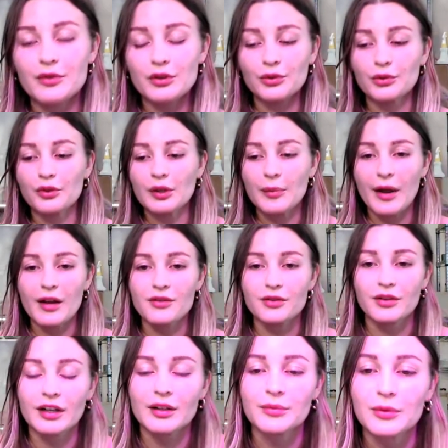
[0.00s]
truly
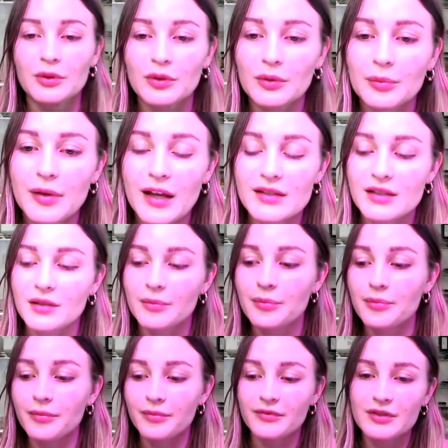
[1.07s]
biodegradable plastic
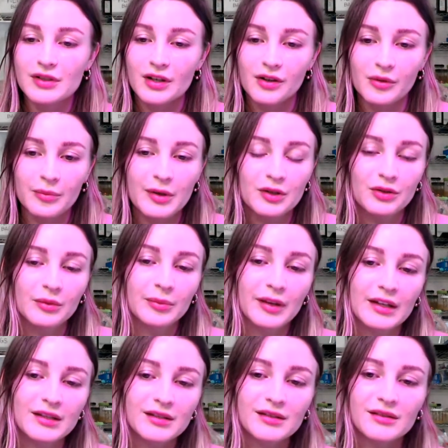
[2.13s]
sterile petri
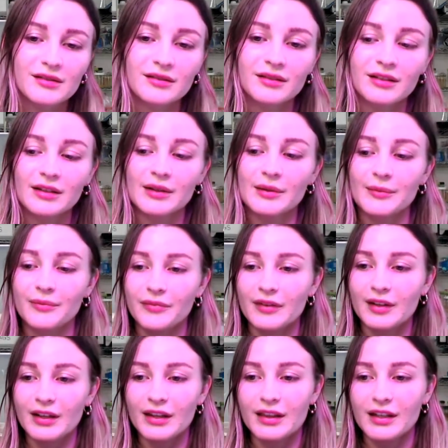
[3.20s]
plates. Um,
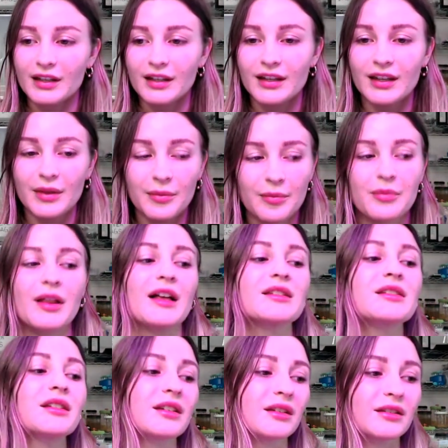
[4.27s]
I think
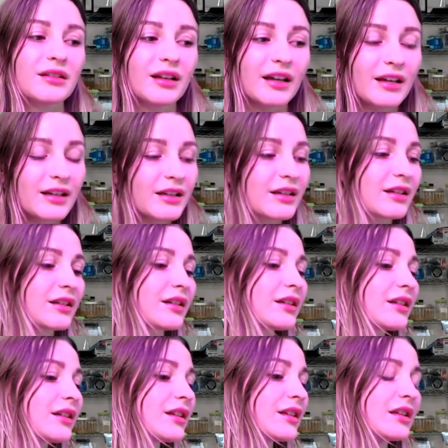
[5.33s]
plastic and like
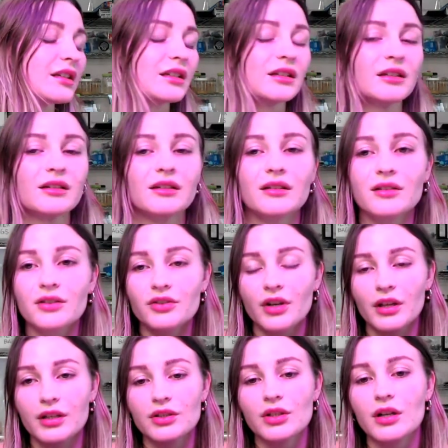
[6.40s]
the
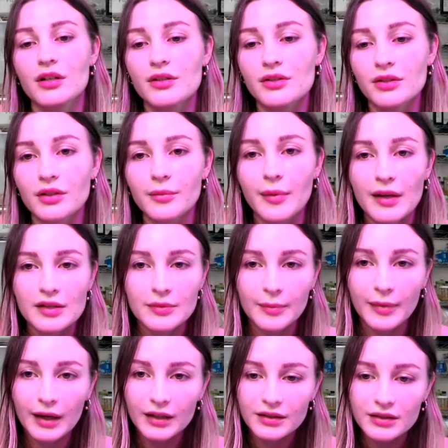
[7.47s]
jelly jars are your best
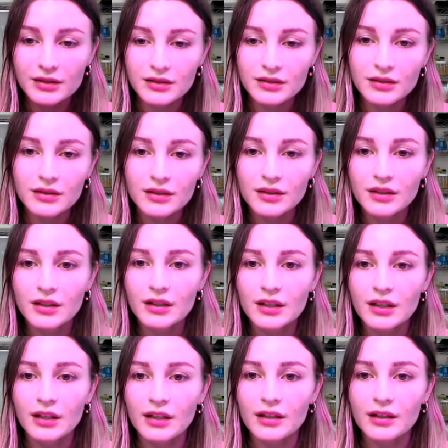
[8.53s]
bet.
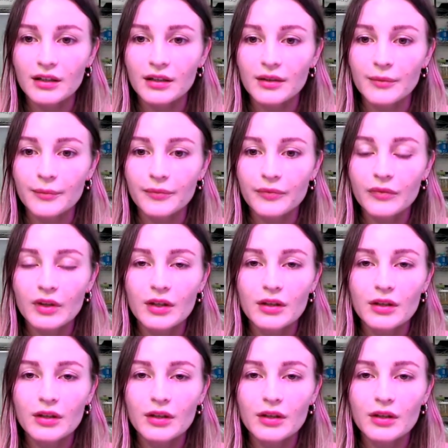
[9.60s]
Um,